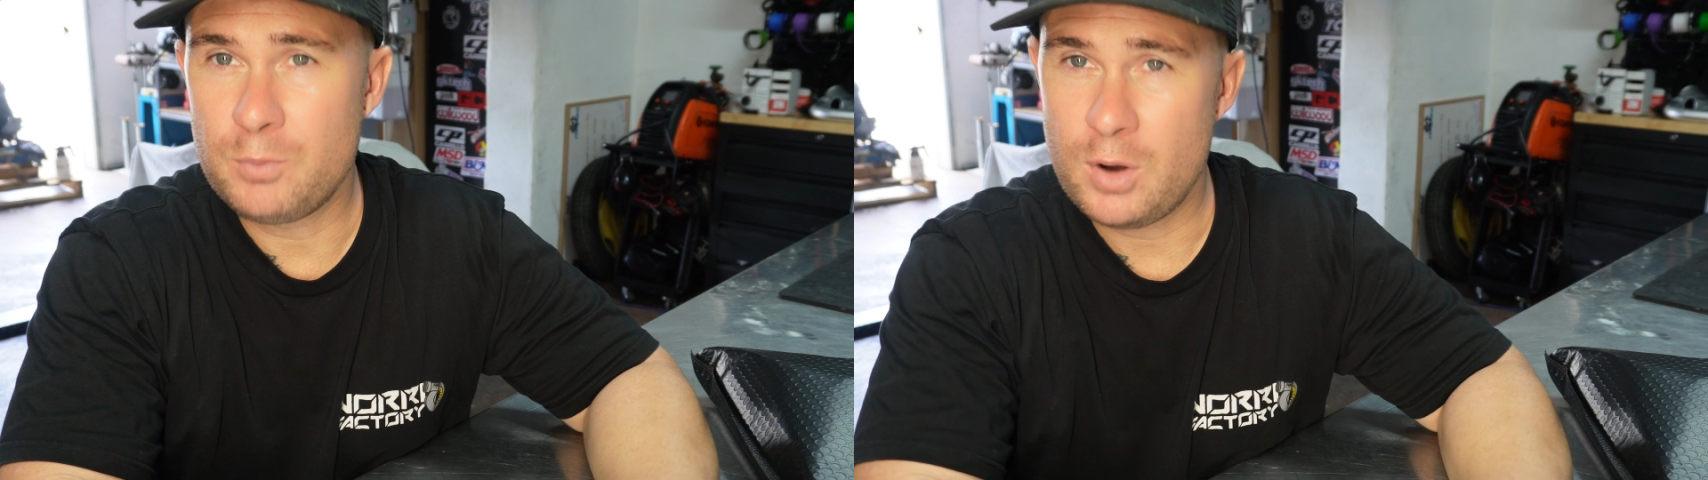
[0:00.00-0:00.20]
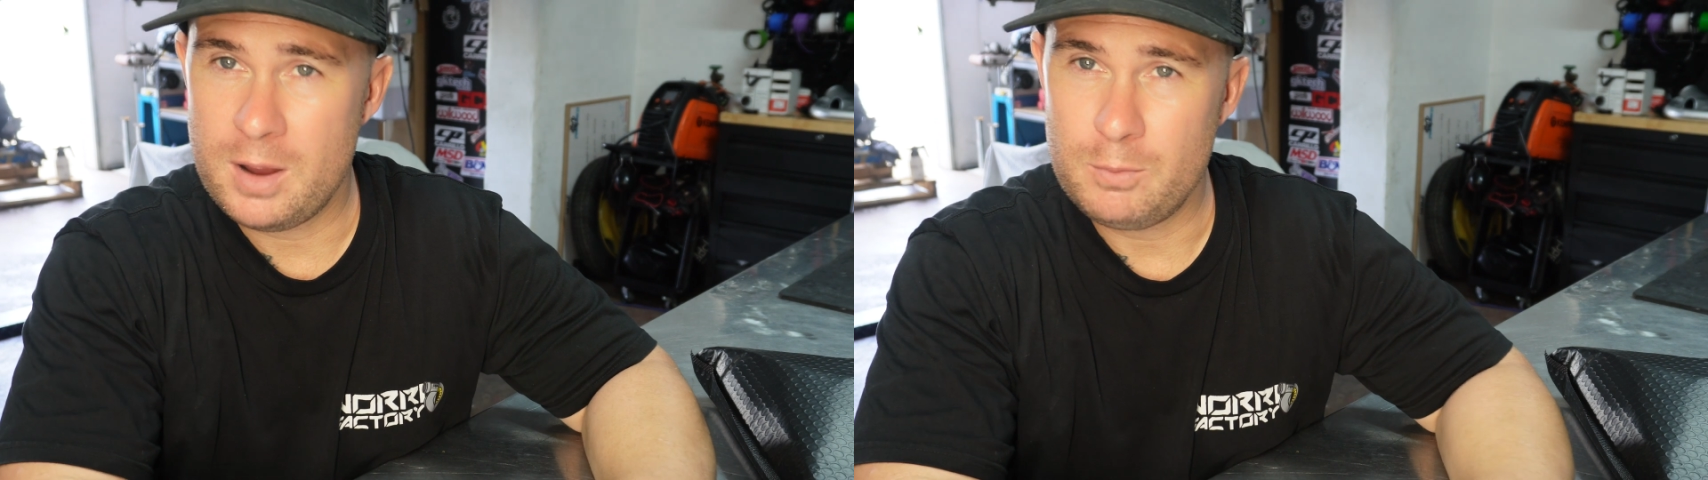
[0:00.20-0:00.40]

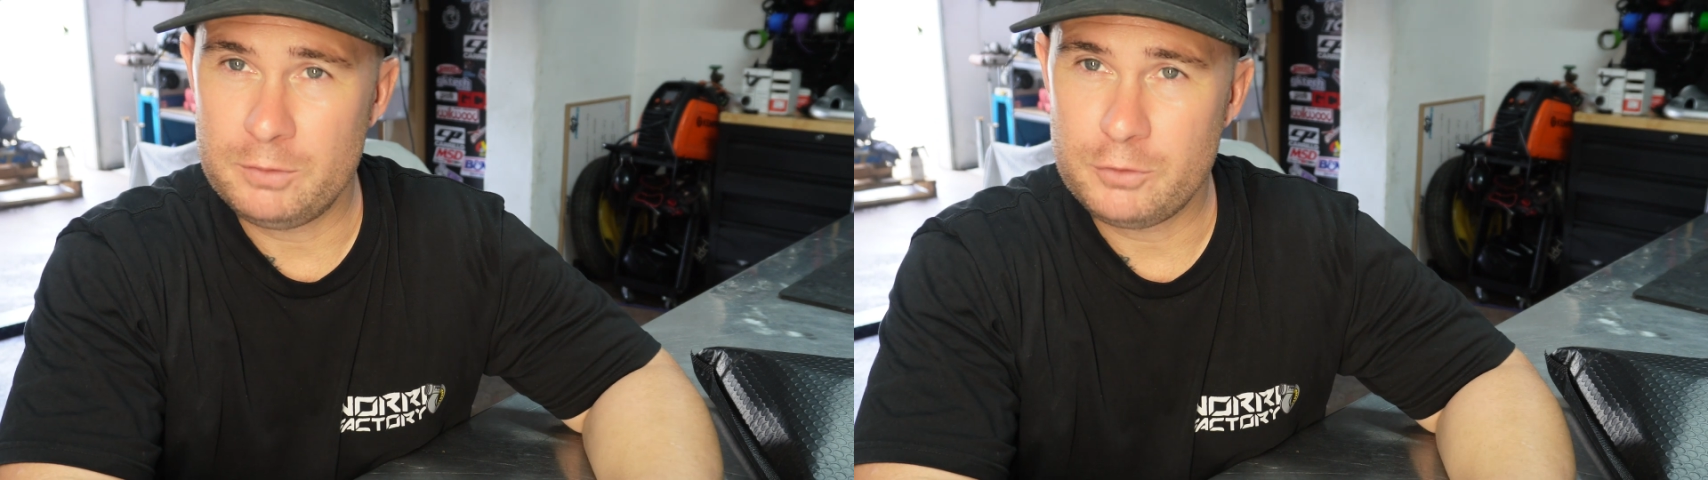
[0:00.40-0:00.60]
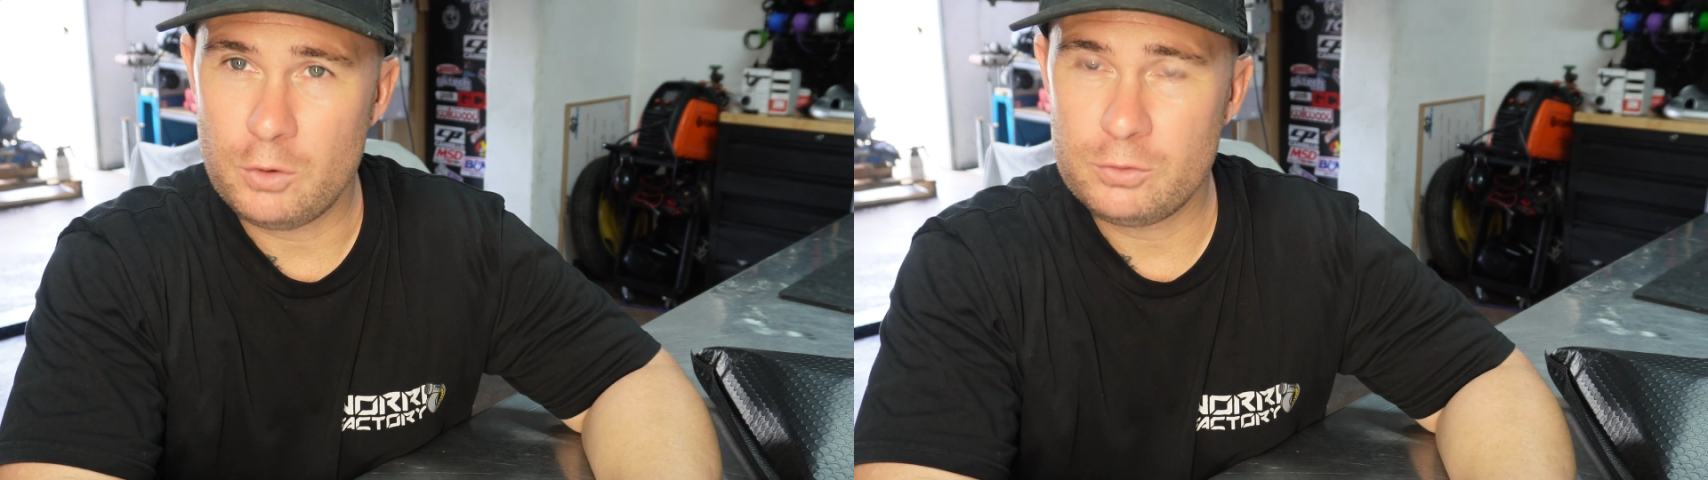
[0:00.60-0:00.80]
brand
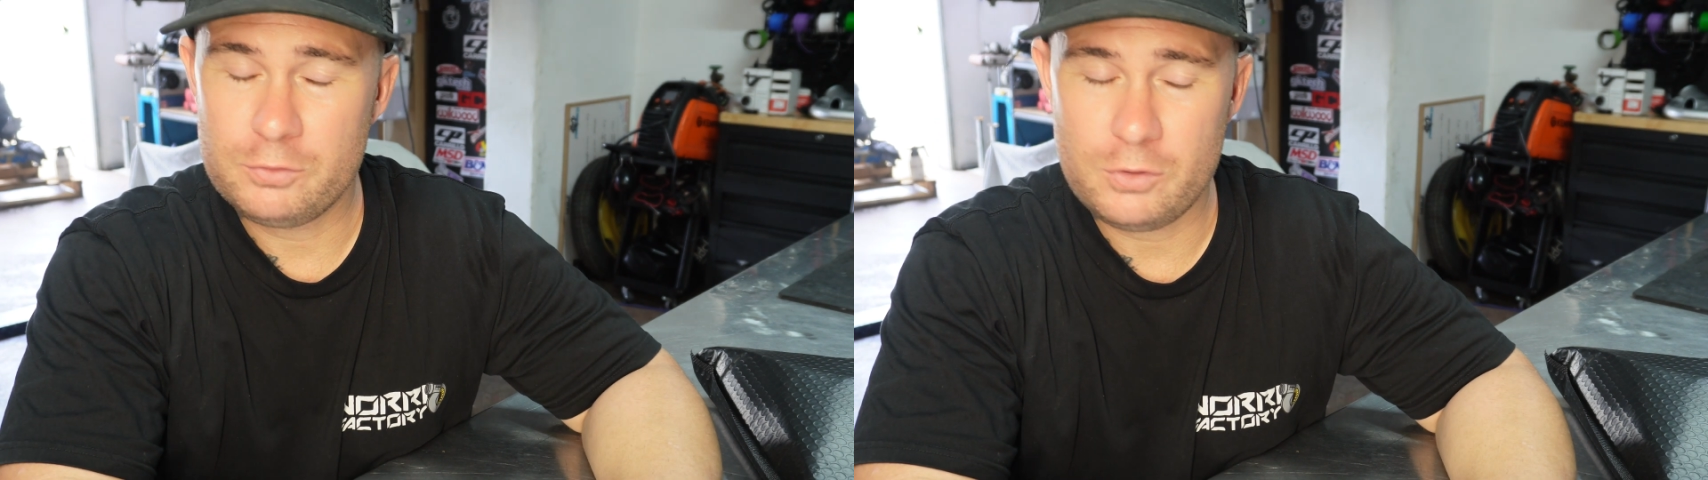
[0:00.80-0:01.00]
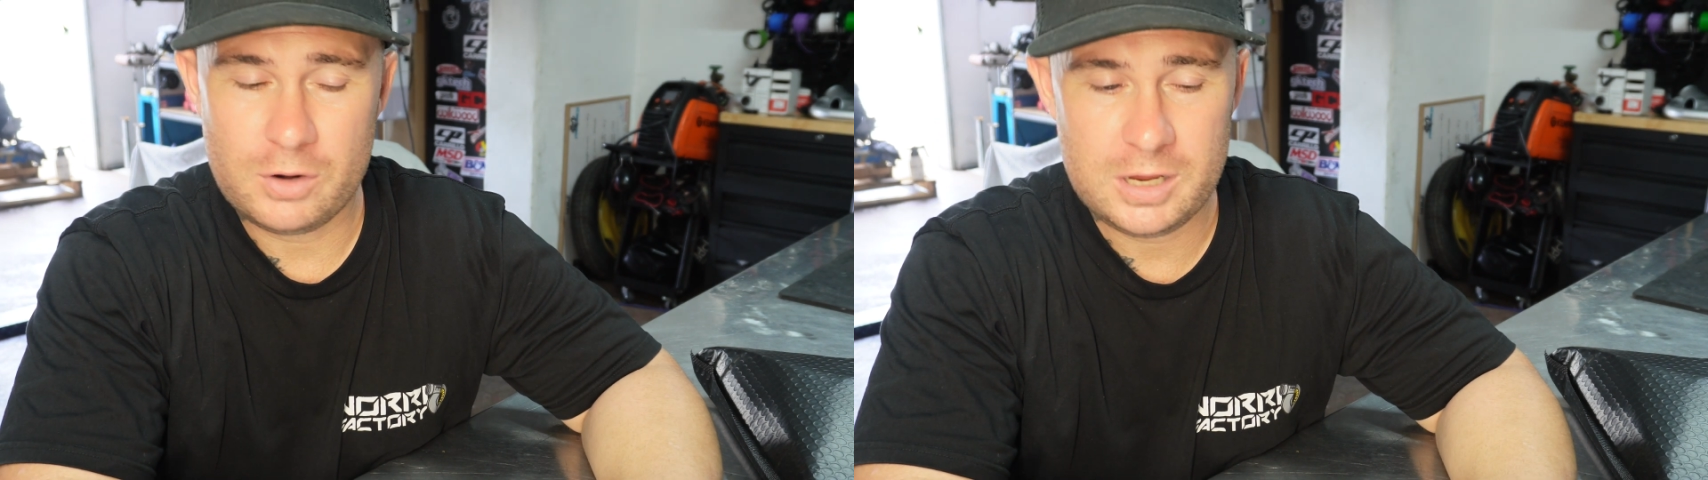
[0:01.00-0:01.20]
we've gone
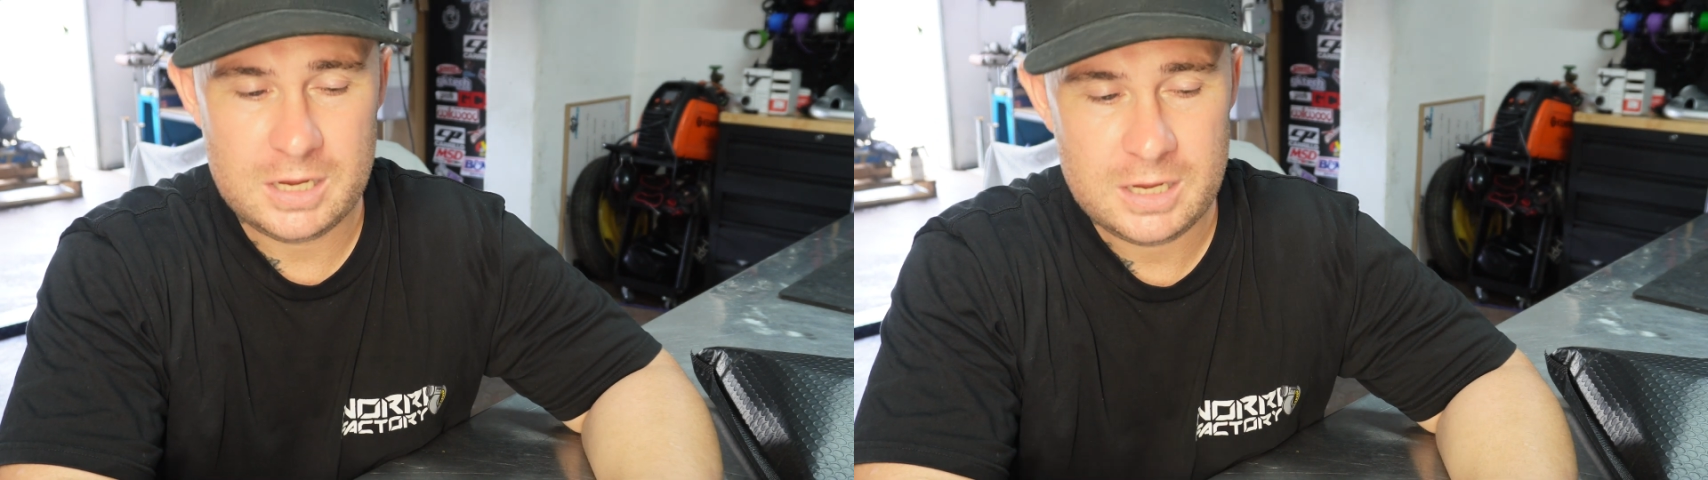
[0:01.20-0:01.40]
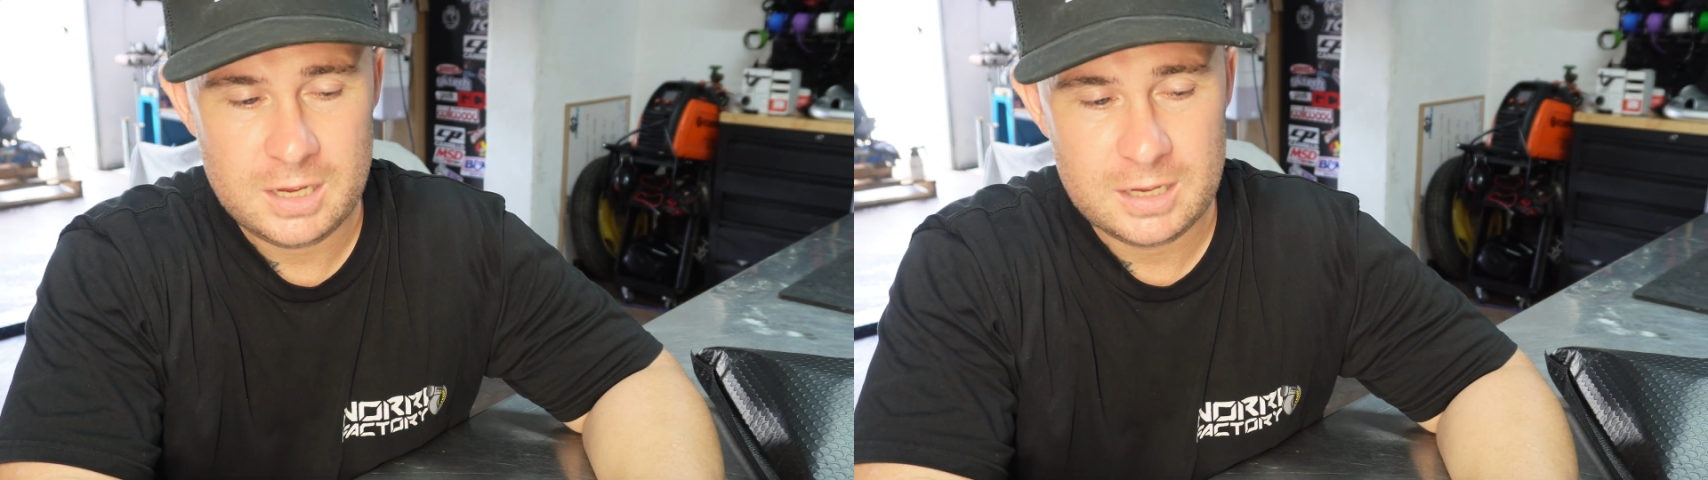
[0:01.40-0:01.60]
for here.